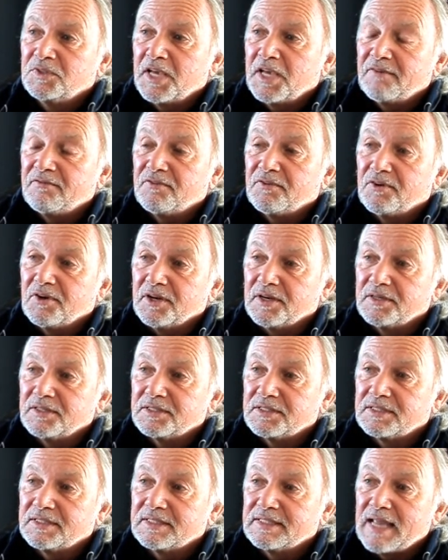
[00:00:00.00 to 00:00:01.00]

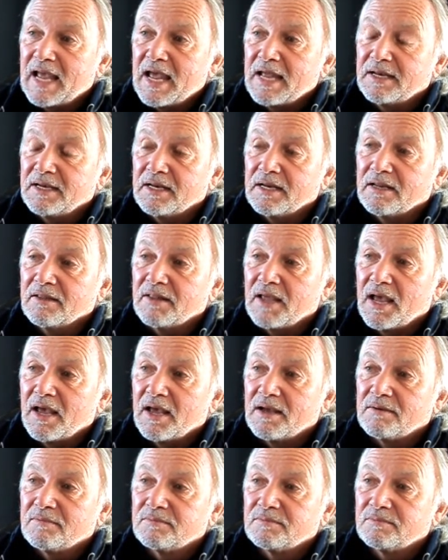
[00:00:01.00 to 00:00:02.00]
Geoffrey's standing
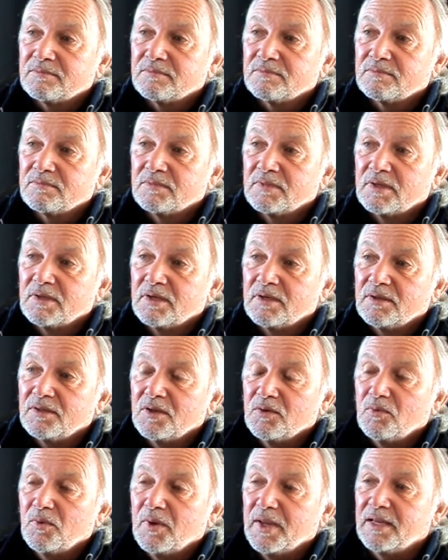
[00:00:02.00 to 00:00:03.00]
there,
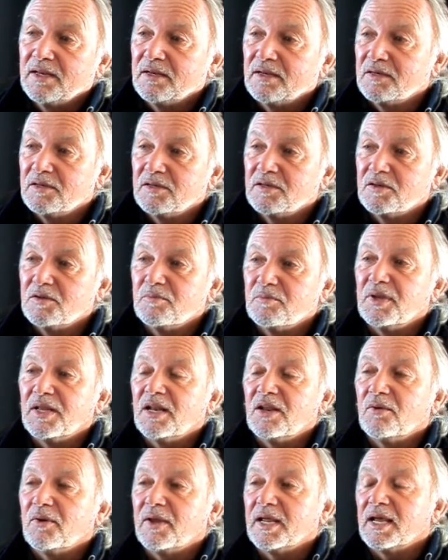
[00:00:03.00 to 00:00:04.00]
the wind
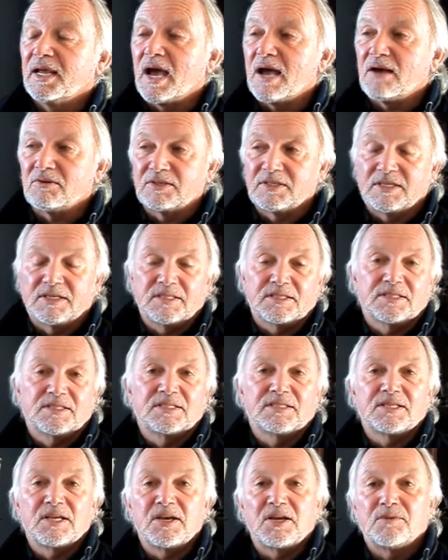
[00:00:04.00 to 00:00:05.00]
billowing out his
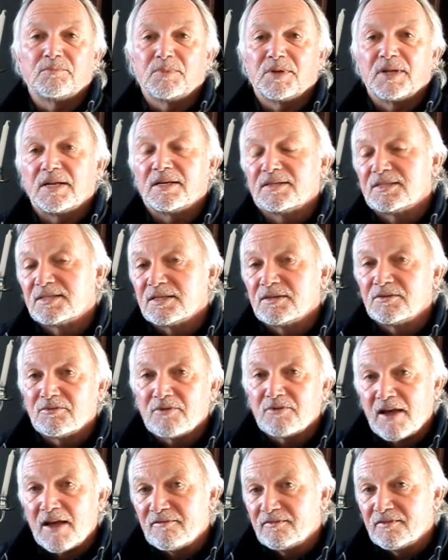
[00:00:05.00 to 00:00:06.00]
surplice
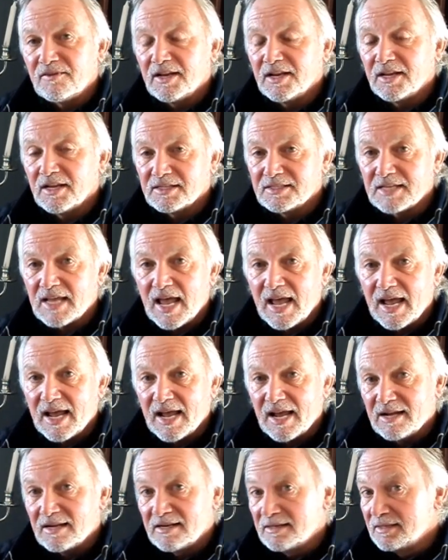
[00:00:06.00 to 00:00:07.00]
and ruffling his
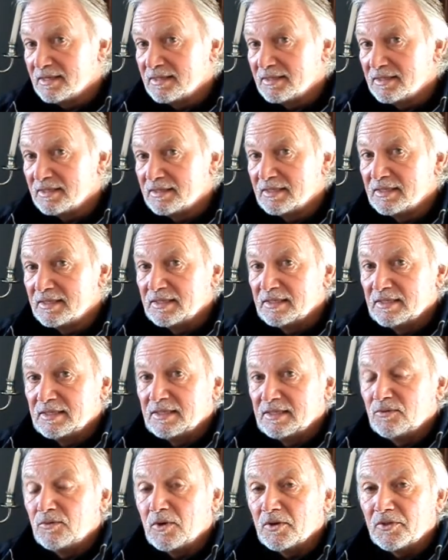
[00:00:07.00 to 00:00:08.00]
hair,
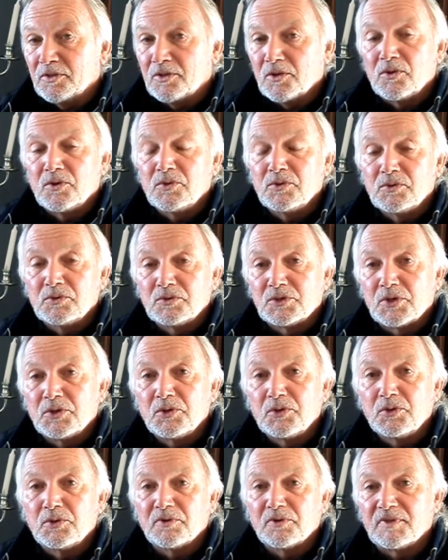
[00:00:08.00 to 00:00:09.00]
what the who's
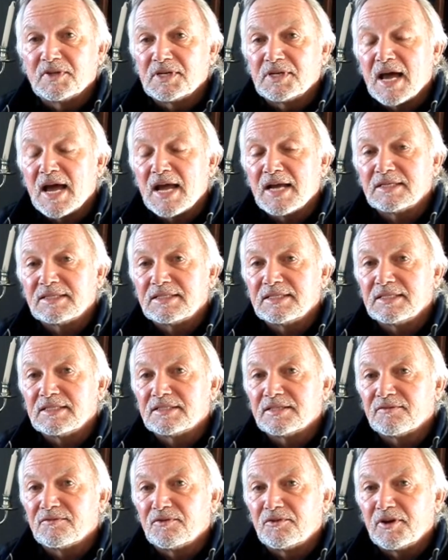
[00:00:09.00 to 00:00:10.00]
who of the
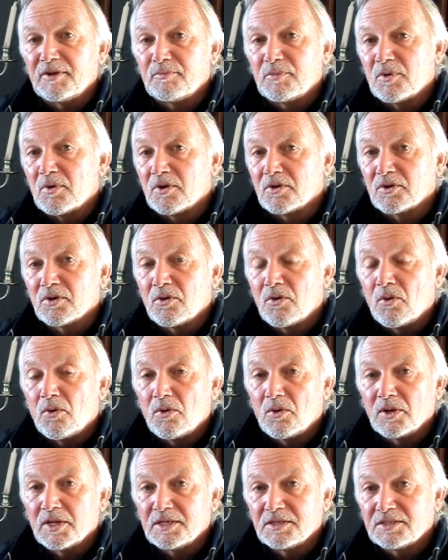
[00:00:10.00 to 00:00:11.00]
Diocese of Ripon
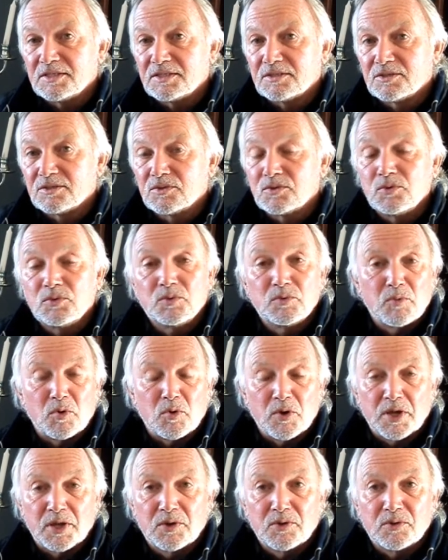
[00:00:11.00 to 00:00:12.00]
call his
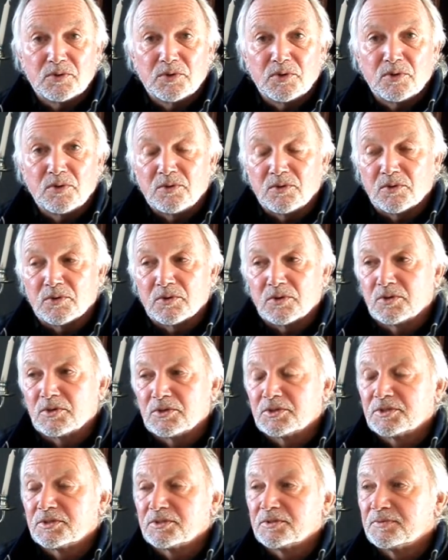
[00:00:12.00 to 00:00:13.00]
schoolboy good
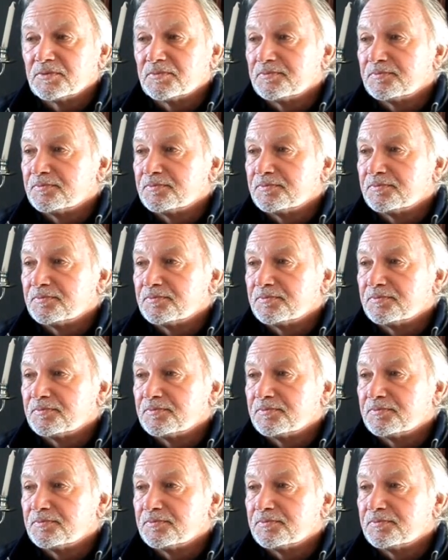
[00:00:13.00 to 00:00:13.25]
looks.